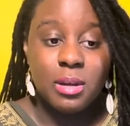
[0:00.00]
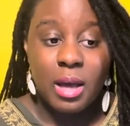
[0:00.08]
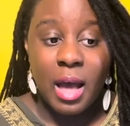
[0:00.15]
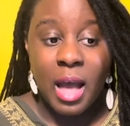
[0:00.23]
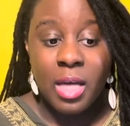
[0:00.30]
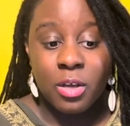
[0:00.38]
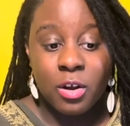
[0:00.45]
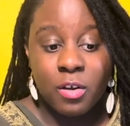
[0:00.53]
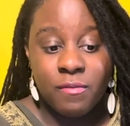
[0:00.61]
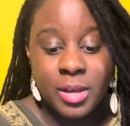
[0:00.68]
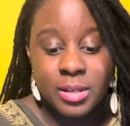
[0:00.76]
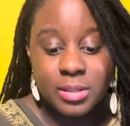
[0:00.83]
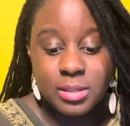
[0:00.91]
either if
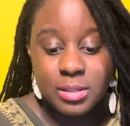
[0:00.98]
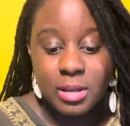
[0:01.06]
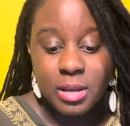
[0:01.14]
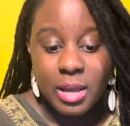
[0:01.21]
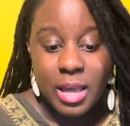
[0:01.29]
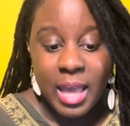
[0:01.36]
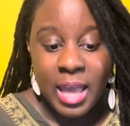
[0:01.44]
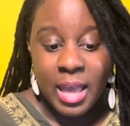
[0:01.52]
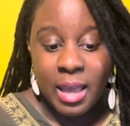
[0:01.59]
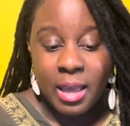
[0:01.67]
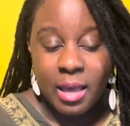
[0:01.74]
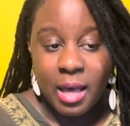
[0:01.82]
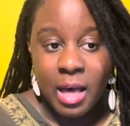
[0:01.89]
it's
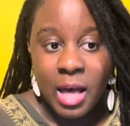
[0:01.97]
an